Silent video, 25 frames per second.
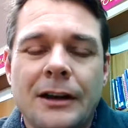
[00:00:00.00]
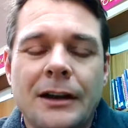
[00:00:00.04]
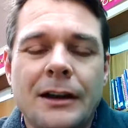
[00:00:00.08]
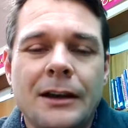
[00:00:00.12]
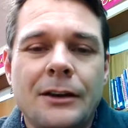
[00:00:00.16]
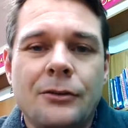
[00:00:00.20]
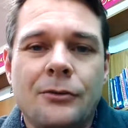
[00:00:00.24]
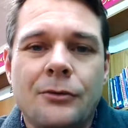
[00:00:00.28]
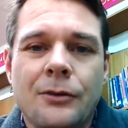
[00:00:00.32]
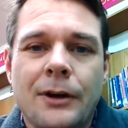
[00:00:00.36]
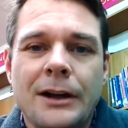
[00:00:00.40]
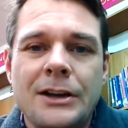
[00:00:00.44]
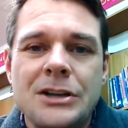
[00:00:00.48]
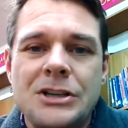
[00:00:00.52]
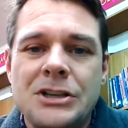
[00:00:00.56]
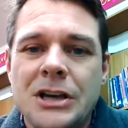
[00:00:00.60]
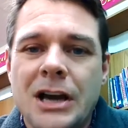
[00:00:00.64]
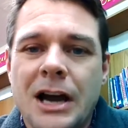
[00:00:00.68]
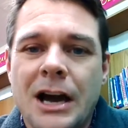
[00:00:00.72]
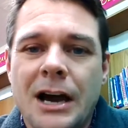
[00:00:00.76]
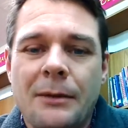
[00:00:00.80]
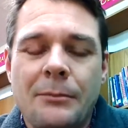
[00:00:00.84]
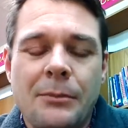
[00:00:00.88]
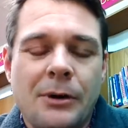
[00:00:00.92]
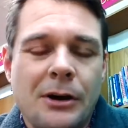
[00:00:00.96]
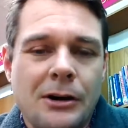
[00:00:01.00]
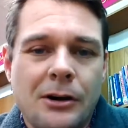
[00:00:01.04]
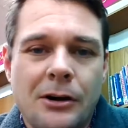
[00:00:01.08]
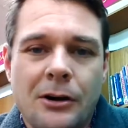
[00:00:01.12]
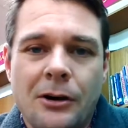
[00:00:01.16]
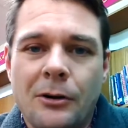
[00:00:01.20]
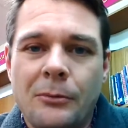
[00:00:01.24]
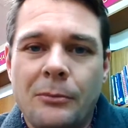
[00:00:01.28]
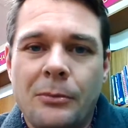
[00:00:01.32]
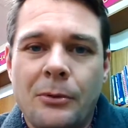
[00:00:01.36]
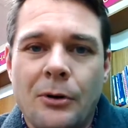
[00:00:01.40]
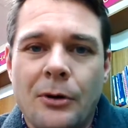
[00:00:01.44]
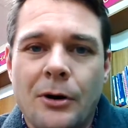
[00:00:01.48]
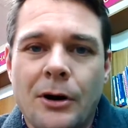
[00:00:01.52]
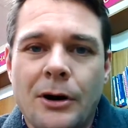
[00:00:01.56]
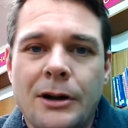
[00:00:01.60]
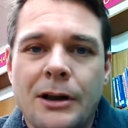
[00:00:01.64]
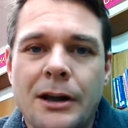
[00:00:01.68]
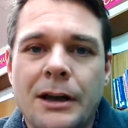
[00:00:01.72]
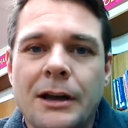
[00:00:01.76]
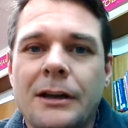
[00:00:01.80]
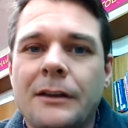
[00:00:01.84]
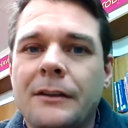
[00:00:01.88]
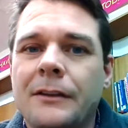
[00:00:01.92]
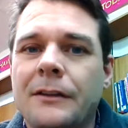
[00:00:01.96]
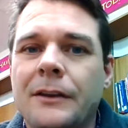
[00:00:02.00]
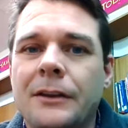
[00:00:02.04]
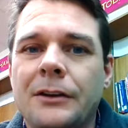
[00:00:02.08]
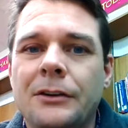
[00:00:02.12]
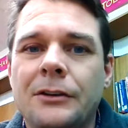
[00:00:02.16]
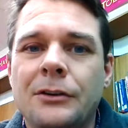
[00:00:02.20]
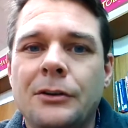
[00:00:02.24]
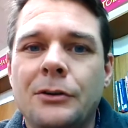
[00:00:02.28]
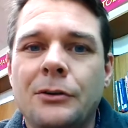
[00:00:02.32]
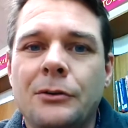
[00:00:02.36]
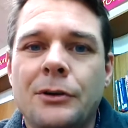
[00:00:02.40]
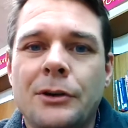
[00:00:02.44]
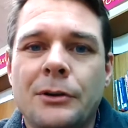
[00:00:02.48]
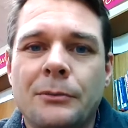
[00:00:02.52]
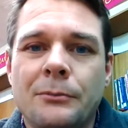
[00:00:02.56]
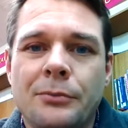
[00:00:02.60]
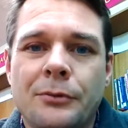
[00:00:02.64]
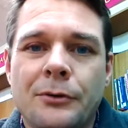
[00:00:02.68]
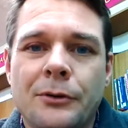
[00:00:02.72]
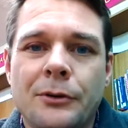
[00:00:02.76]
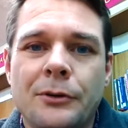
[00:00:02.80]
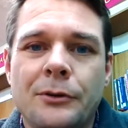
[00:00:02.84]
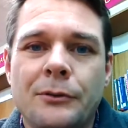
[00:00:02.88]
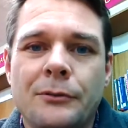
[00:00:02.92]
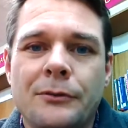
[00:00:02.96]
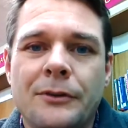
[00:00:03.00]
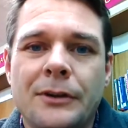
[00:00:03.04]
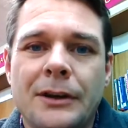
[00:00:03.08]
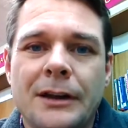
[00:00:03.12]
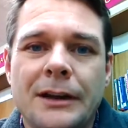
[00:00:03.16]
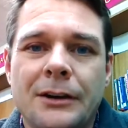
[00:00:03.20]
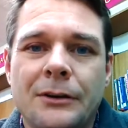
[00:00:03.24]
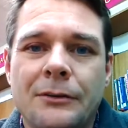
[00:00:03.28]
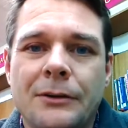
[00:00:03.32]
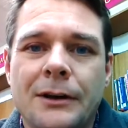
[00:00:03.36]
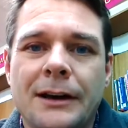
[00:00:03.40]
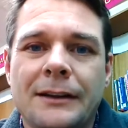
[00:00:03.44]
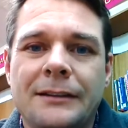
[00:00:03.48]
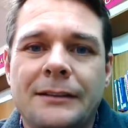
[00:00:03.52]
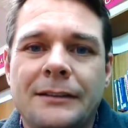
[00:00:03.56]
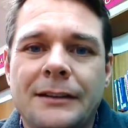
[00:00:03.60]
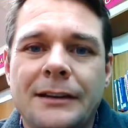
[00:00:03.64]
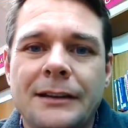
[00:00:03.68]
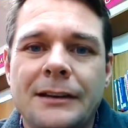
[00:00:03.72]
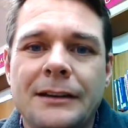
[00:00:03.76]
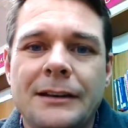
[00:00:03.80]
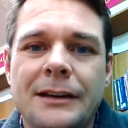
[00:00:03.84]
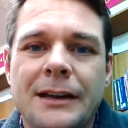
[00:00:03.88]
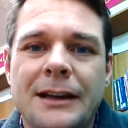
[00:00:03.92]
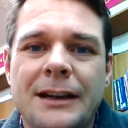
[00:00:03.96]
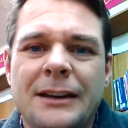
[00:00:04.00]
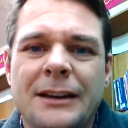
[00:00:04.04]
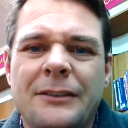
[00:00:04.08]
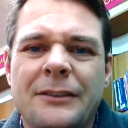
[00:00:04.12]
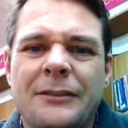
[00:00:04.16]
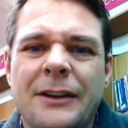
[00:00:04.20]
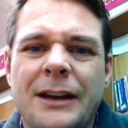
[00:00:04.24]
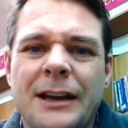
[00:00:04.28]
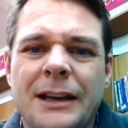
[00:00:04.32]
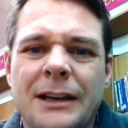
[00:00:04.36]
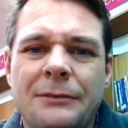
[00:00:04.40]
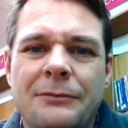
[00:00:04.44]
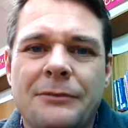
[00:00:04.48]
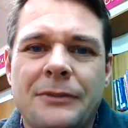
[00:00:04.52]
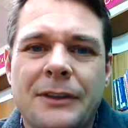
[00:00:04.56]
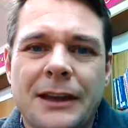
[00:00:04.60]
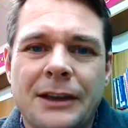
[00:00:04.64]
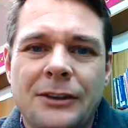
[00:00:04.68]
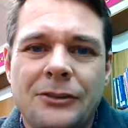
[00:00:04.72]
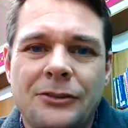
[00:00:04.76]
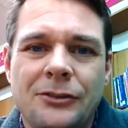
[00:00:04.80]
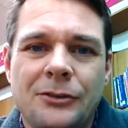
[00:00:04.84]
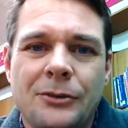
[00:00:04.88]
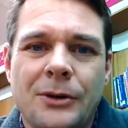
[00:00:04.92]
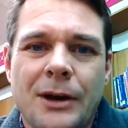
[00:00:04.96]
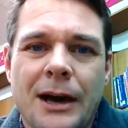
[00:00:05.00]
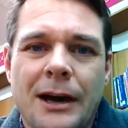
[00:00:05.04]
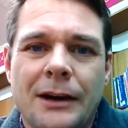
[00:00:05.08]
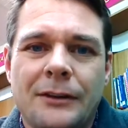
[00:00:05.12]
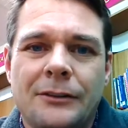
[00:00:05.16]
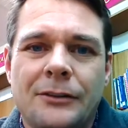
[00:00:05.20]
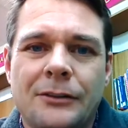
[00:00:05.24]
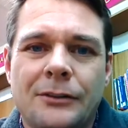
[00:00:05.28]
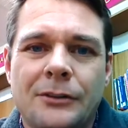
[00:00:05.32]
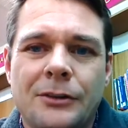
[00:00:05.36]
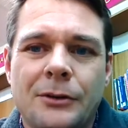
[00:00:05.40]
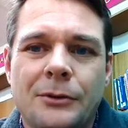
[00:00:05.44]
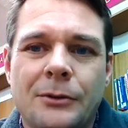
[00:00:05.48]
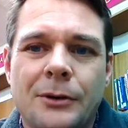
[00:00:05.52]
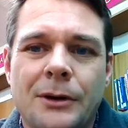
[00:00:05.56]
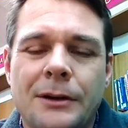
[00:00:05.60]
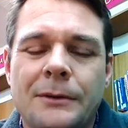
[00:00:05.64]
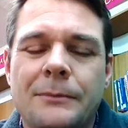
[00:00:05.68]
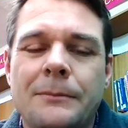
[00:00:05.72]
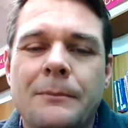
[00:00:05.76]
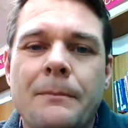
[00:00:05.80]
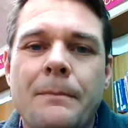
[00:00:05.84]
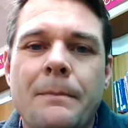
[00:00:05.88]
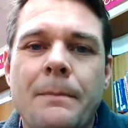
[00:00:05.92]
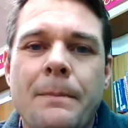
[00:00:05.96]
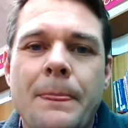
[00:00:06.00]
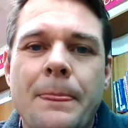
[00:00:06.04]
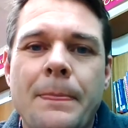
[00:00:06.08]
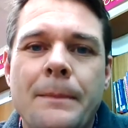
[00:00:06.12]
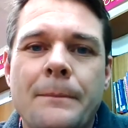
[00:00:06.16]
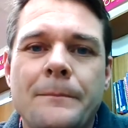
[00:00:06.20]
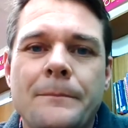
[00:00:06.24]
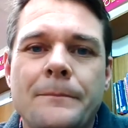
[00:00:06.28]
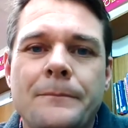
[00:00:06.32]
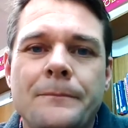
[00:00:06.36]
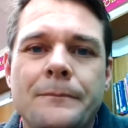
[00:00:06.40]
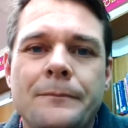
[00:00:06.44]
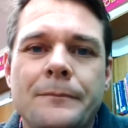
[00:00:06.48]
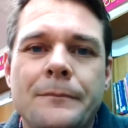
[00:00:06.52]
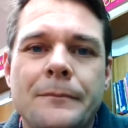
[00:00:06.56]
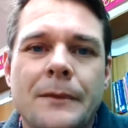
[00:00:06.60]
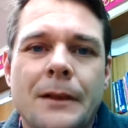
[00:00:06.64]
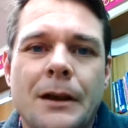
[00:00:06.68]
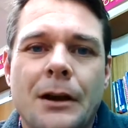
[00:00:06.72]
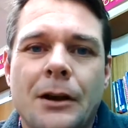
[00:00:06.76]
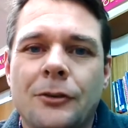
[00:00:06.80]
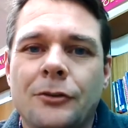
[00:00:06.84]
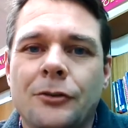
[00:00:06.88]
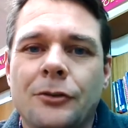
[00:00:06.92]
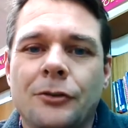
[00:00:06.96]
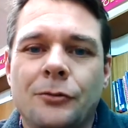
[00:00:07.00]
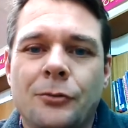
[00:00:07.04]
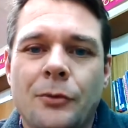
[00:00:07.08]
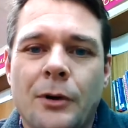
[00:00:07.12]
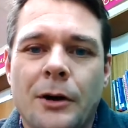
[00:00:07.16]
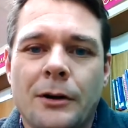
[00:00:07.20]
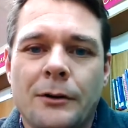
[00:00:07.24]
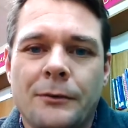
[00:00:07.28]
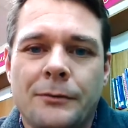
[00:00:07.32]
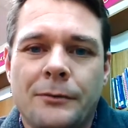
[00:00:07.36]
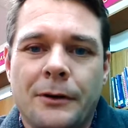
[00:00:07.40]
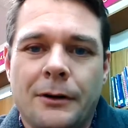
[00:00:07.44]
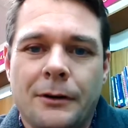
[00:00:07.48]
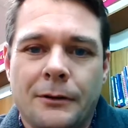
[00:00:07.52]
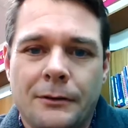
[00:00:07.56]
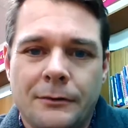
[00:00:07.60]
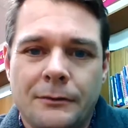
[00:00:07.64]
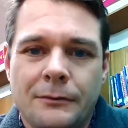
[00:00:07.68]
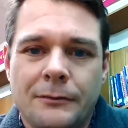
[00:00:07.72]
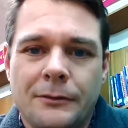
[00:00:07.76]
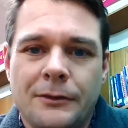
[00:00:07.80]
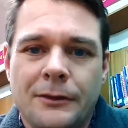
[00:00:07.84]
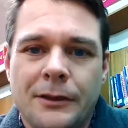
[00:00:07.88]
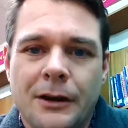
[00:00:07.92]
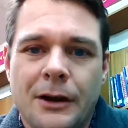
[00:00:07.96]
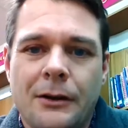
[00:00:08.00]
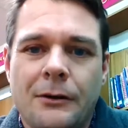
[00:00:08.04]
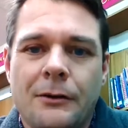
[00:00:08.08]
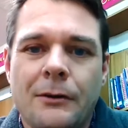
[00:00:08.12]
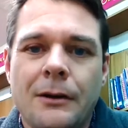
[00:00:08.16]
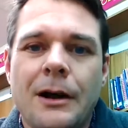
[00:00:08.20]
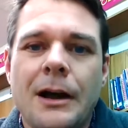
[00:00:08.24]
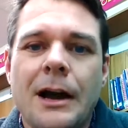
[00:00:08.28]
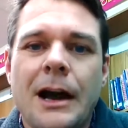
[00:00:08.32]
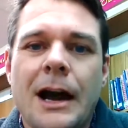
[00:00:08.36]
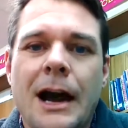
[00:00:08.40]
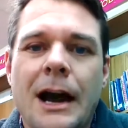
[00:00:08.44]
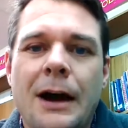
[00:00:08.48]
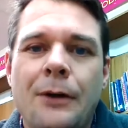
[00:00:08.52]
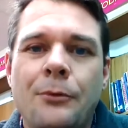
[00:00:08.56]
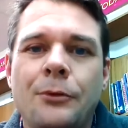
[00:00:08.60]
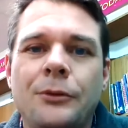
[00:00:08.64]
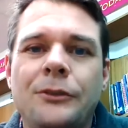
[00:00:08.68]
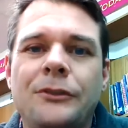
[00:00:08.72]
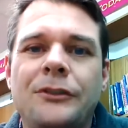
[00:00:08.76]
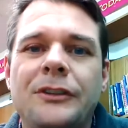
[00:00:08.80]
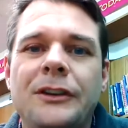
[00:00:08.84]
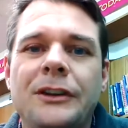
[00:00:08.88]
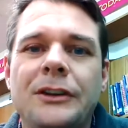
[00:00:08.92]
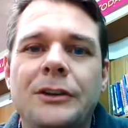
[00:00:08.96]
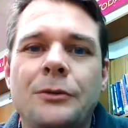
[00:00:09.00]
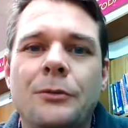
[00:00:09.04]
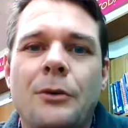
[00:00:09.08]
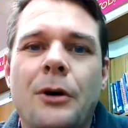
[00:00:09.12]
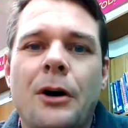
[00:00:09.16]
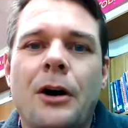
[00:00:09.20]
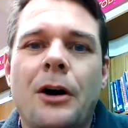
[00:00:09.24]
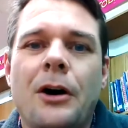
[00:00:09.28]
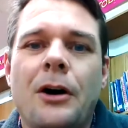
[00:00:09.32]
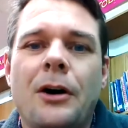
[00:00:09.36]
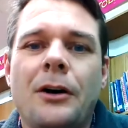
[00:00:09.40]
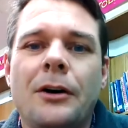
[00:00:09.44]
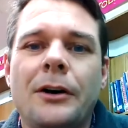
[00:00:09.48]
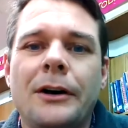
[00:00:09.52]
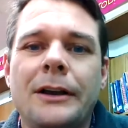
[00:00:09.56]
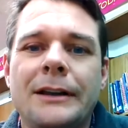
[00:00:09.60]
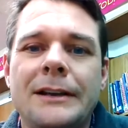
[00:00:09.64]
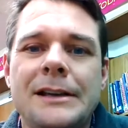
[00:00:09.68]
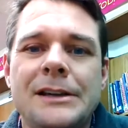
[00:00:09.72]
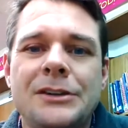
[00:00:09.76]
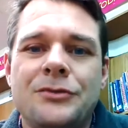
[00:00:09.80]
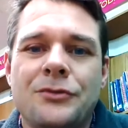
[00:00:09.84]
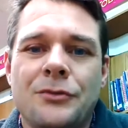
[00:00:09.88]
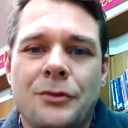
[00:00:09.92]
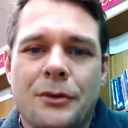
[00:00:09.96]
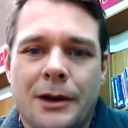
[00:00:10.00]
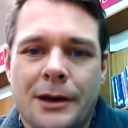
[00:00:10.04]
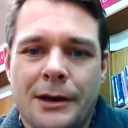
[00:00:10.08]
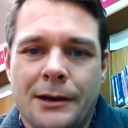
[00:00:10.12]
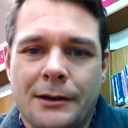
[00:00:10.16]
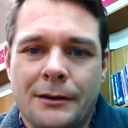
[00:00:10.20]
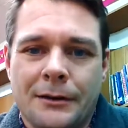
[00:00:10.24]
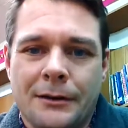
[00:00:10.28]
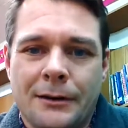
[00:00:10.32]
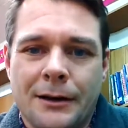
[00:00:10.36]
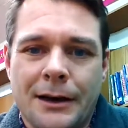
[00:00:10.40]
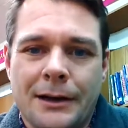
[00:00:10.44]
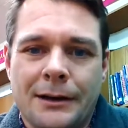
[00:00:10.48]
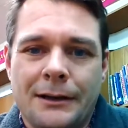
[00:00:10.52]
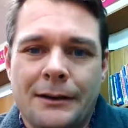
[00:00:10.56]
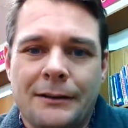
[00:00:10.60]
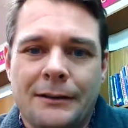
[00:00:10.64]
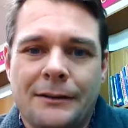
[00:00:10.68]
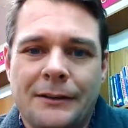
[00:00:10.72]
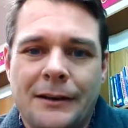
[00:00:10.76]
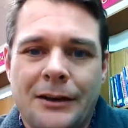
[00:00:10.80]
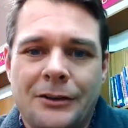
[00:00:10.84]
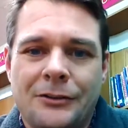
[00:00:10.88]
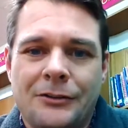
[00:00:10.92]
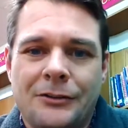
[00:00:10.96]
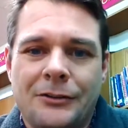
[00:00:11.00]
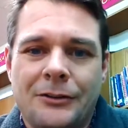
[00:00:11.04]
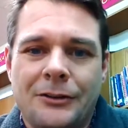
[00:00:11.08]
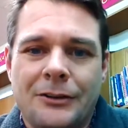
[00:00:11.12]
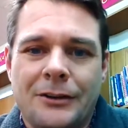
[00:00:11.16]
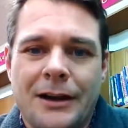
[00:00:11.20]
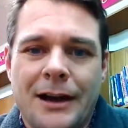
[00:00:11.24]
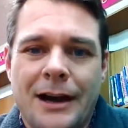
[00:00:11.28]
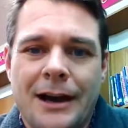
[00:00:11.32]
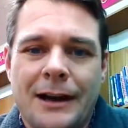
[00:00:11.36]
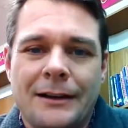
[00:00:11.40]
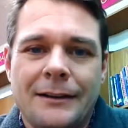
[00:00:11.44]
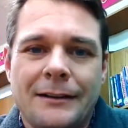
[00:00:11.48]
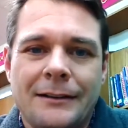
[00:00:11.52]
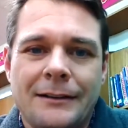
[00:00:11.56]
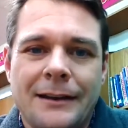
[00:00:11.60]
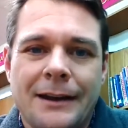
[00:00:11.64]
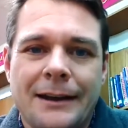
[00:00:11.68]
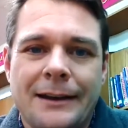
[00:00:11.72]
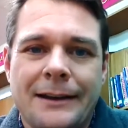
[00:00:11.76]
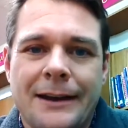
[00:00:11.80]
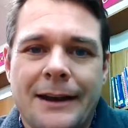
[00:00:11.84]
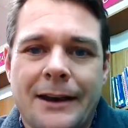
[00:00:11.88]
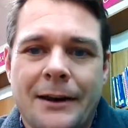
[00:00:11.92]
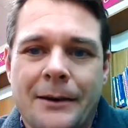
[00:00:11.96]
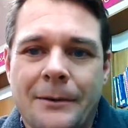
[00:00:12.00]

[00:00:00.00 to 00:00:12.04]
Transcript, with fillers: Great job, MACUL Board. The new and improved, interesting, innovative things you guys are doing are just wonderful. So I will see you all in Detroit, lightning session or not. Take care.